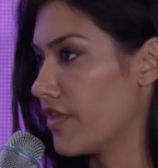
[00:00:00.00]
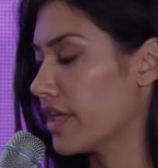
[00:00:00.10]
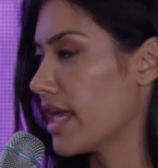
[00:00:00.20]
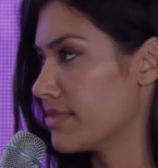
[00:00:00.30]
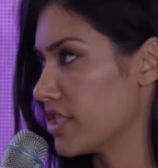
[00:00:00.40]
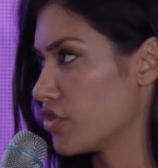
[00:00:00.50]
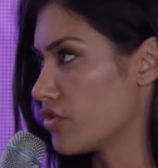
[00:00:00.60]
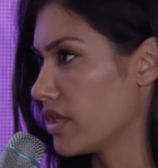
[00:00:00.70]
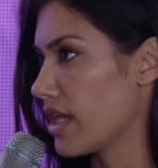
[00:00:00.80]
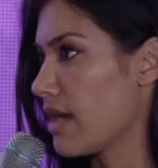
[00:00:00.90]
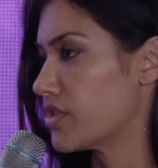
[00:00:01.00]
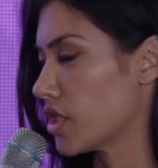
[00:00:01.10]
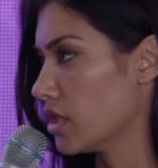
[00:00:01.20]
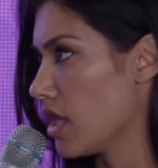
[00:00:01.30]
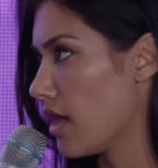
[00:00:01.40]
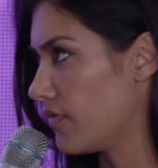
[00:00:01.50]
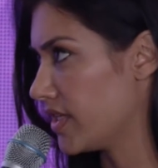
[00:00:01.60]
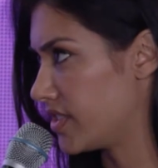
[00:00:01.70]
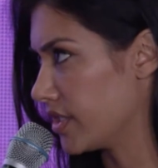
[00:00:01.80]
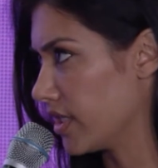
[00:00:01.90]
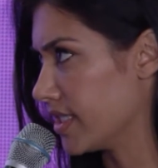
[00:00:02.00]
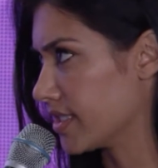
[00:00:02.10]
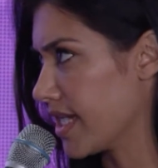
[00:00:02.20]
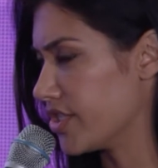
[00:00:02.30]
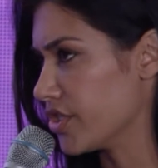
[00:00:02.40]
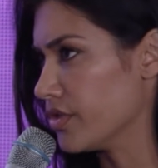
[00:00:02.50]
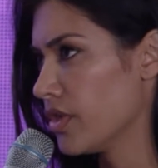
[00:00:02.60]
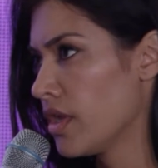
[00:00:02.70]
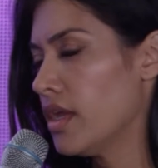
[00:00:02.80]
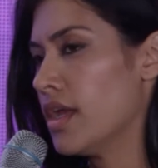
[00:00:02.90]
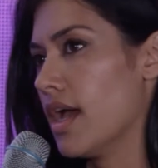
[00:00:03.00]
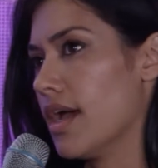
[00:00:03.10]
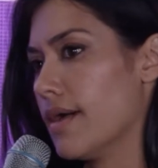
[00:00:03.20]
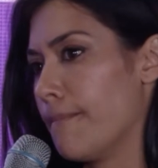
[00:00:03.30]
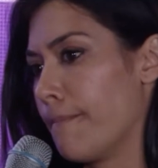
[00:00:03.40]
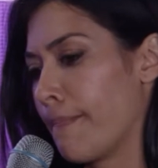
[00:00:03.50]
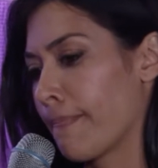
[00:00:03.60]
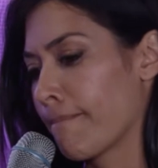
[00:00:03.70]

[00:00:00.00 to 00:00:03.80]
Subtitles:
games industry that I was going to love as dearly as I do. And